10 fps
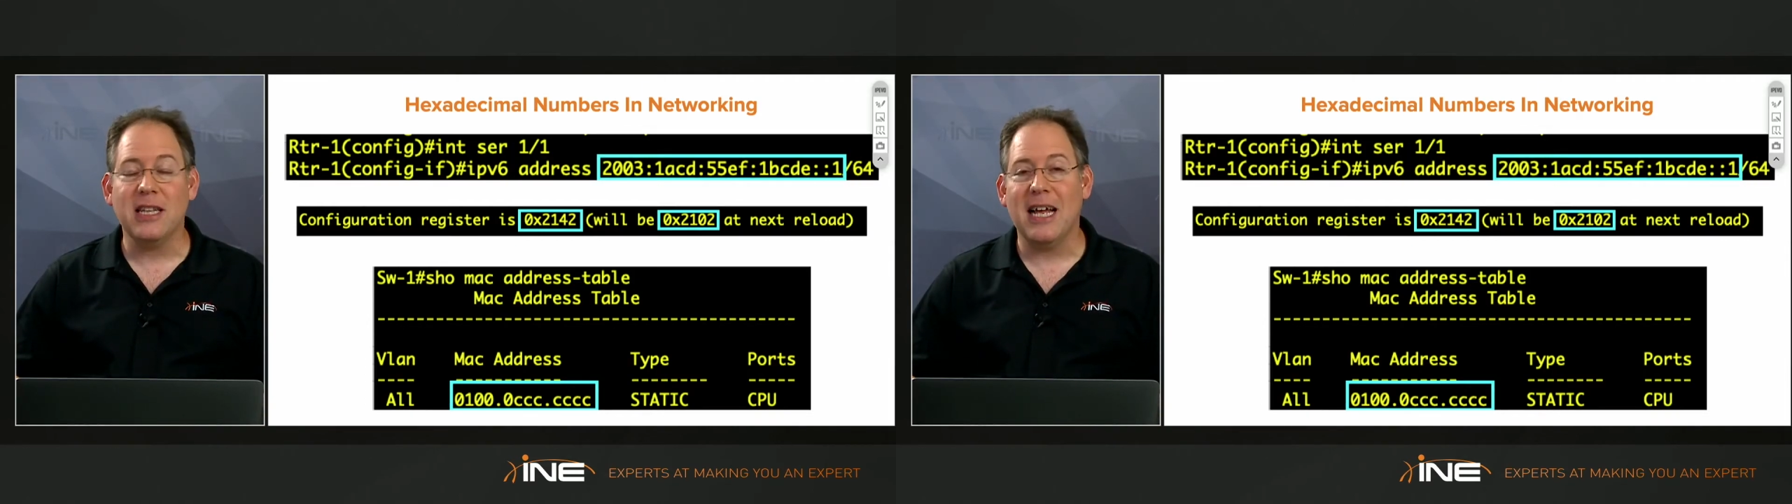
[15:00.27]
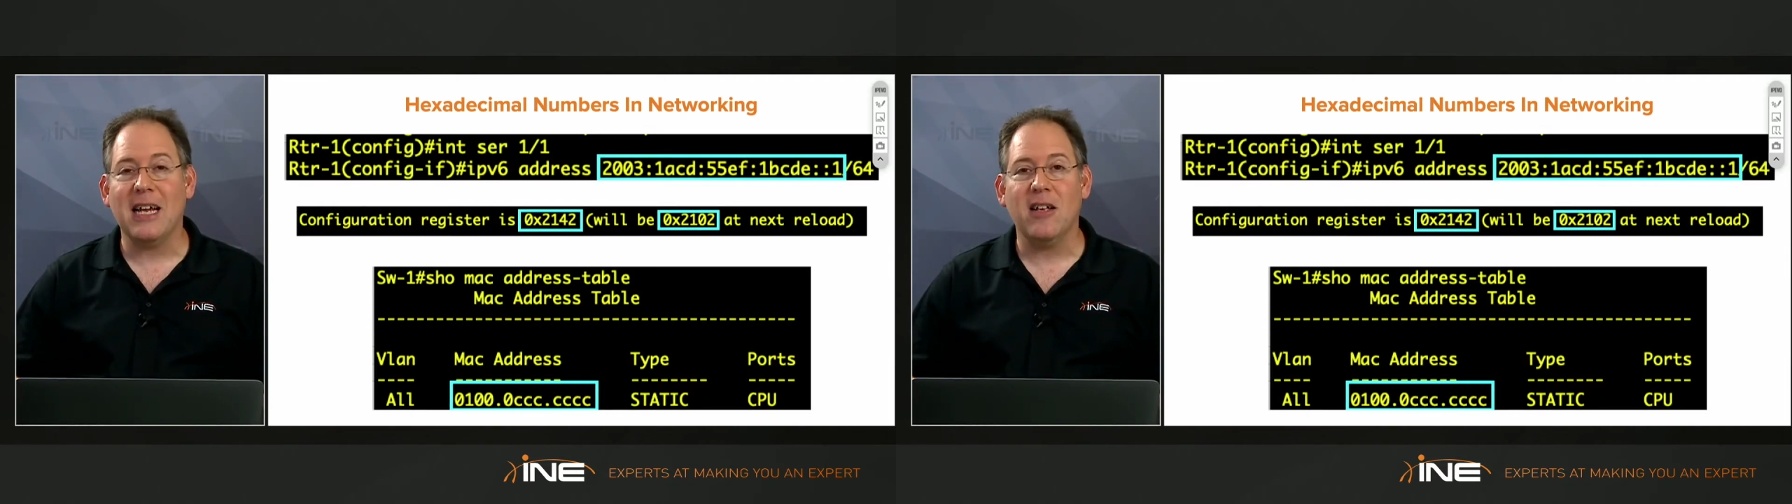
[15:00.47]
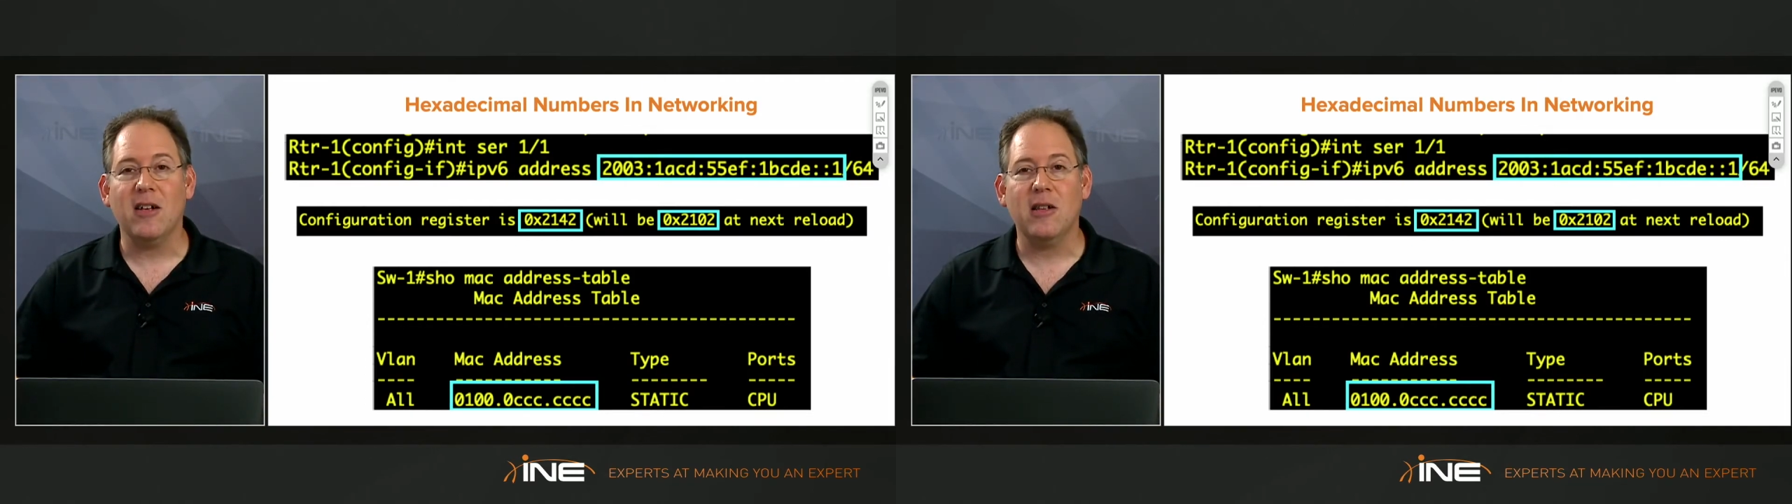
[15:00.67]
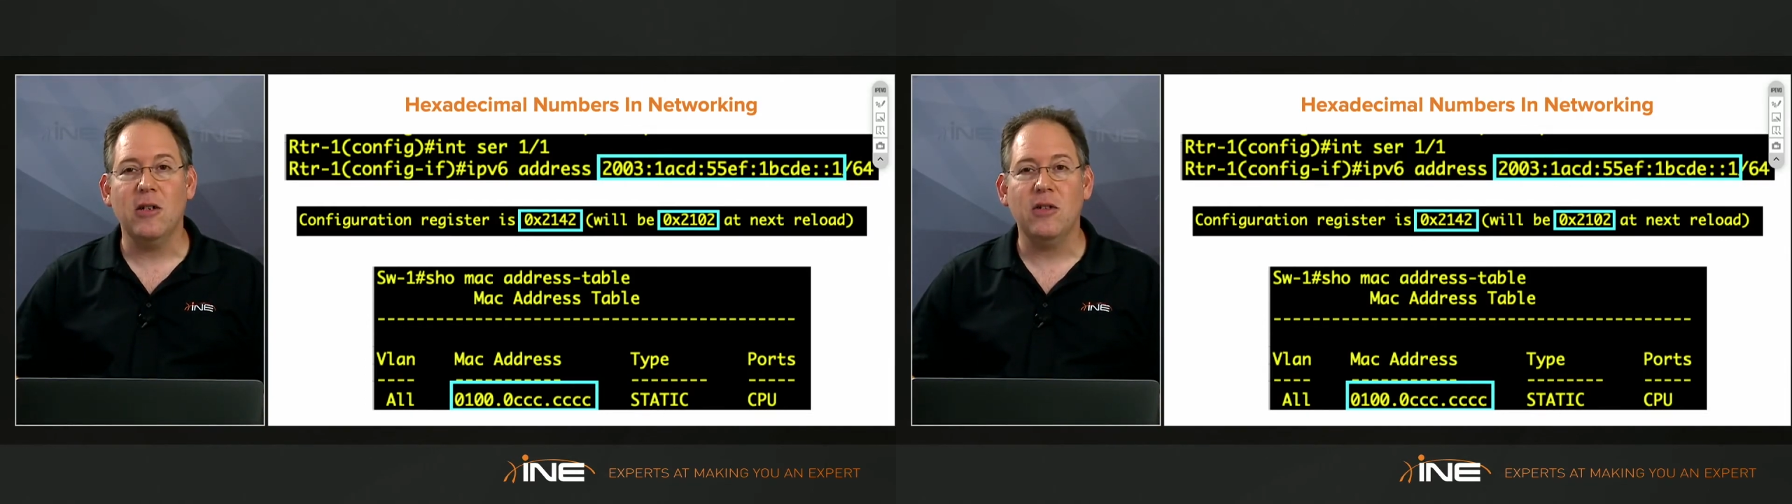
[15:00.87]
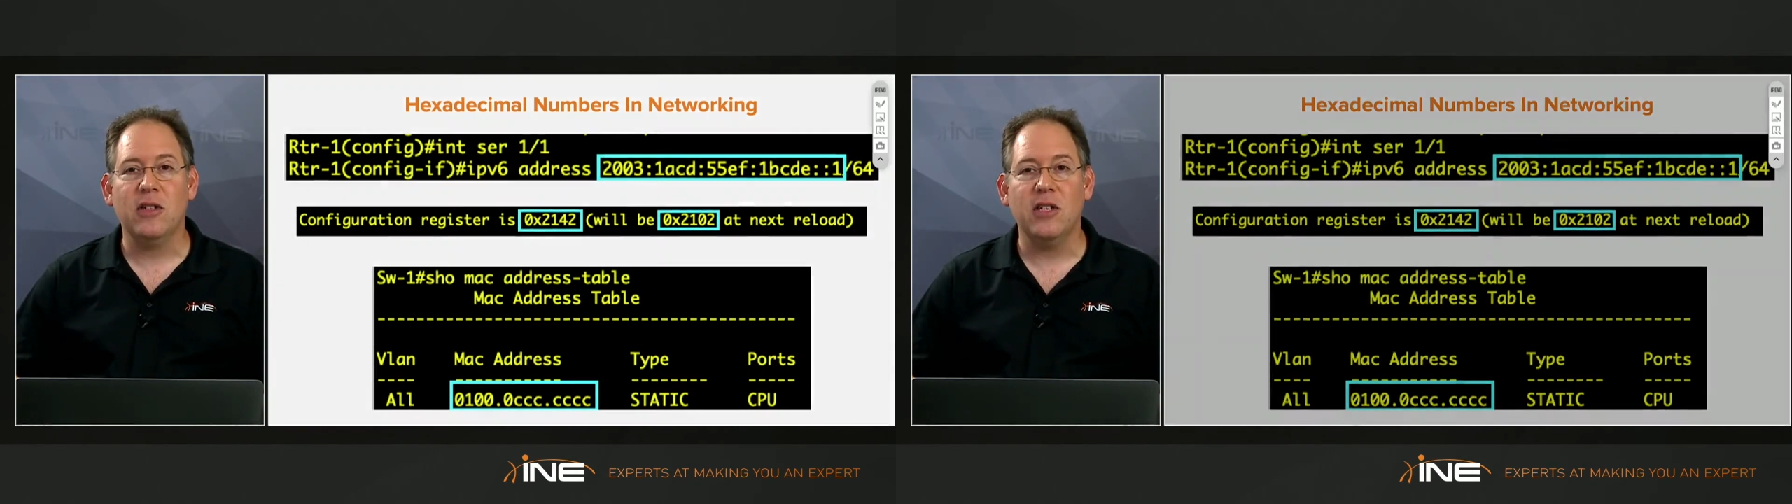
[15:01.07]
That
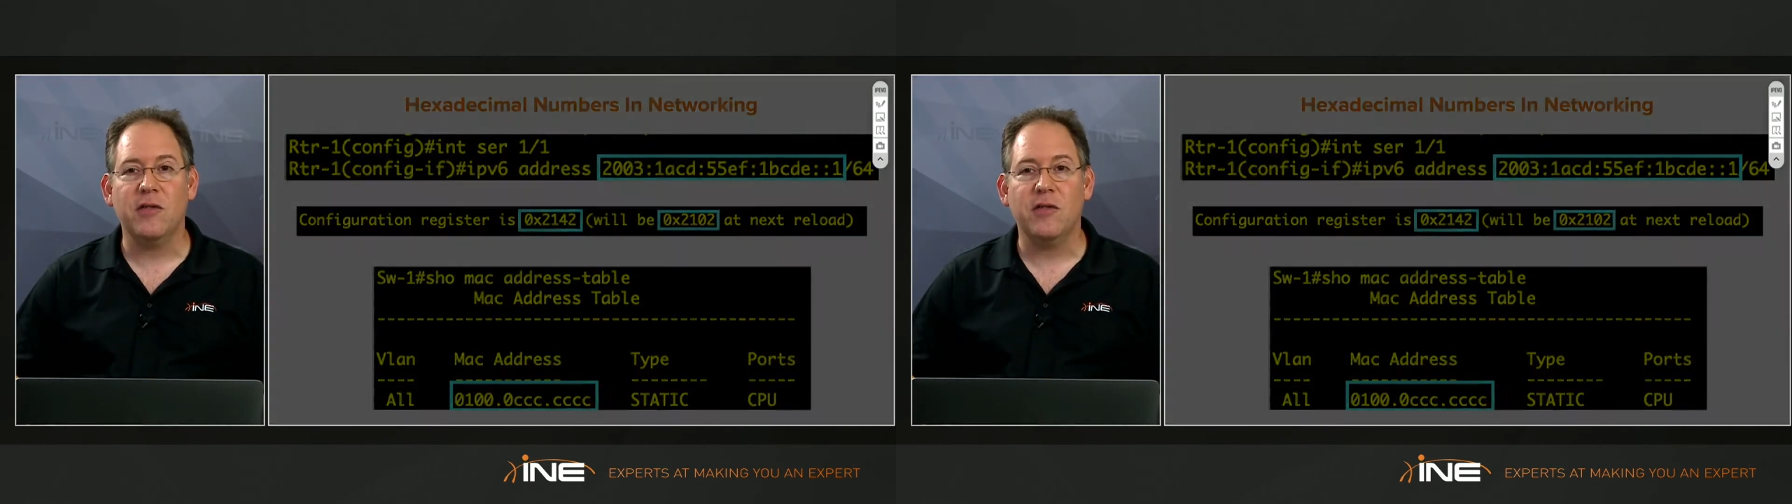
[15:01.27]
concludes this